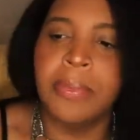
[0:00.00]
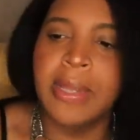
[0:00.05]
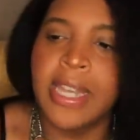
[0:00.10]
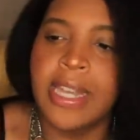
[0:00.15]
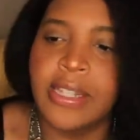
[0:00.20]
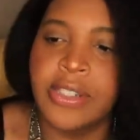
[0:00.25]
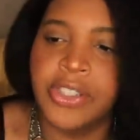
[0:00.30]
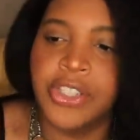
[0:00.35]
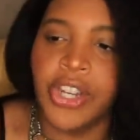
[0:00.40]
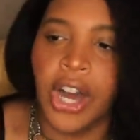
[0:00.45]

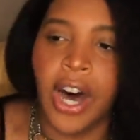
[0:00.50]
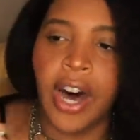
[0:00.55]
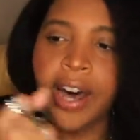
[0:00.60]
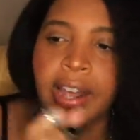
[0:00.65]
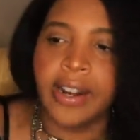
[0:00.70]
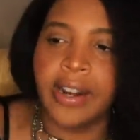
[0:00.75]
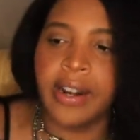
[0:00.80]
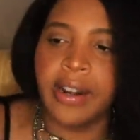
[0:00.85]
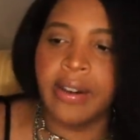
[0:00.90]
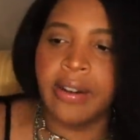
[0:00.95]
me,
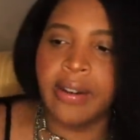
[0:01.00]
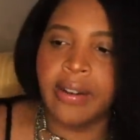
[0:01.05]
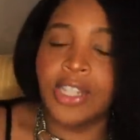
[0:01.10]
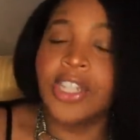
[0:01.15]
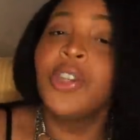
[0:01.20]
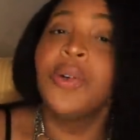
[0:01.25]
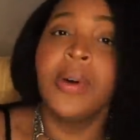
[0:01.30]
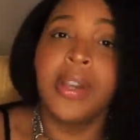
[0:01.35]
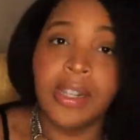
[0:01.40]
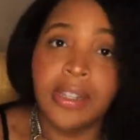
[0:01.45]
daughter. Do
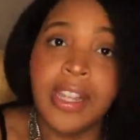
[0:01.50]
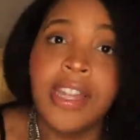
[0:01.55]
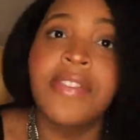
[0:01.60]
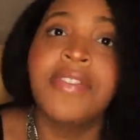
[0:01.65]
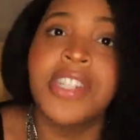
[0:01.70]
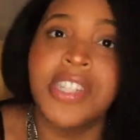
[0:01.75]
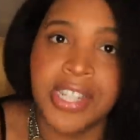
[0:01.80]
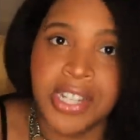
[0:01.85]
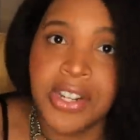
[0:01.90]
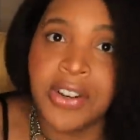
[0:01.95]
you want to live
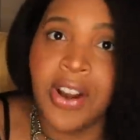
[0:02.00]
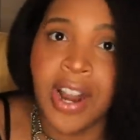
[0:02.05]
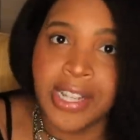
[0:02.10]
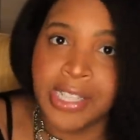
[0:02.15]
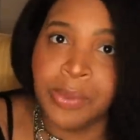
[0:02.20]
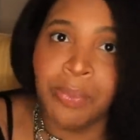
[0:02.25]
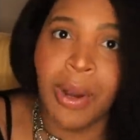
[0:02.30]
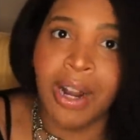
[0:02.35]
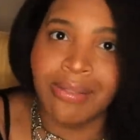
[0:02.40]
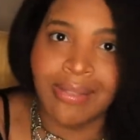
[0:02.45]
to see
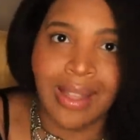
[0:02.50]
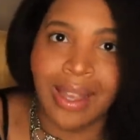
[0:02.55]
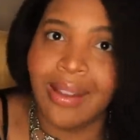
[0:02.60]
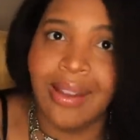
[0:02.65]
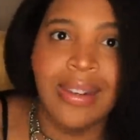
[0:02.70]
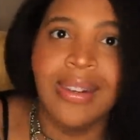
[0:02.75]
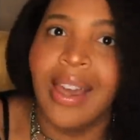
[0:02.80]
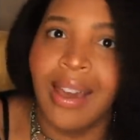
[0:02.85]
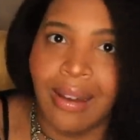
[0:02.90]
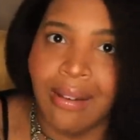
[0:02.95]
Christ's birthday
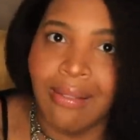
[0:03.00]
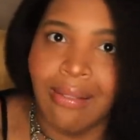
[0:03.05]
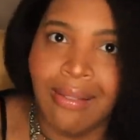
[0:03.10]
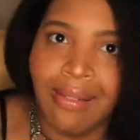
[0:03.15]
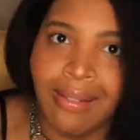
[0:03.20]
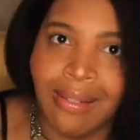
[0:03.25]
or no?